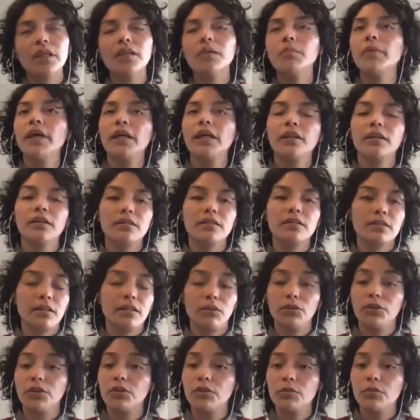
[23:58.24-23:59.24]
Ximenez
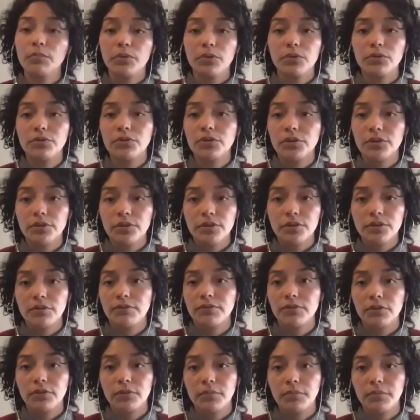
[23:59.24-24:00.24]
and other composers
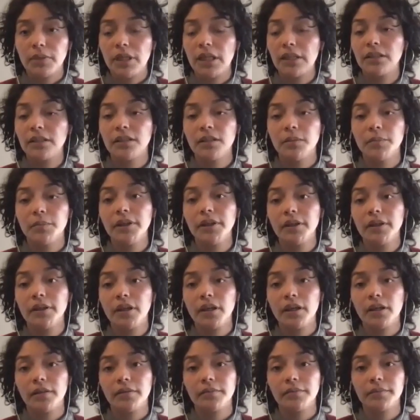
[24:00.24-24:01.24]
from Latin
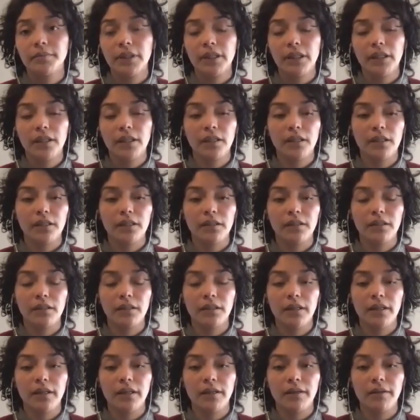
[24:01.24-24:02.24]
America, and
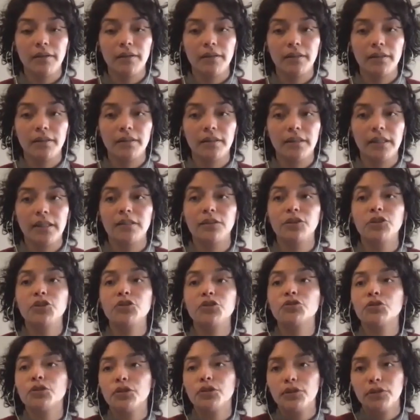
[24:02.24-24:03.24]
uh, they
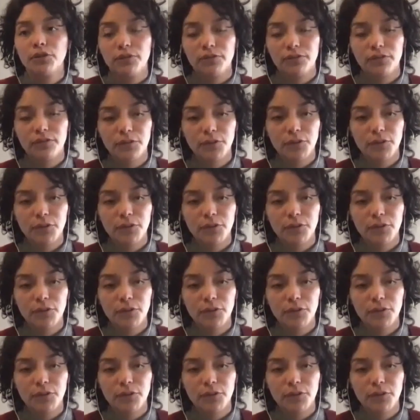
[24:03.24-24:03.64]
deserve,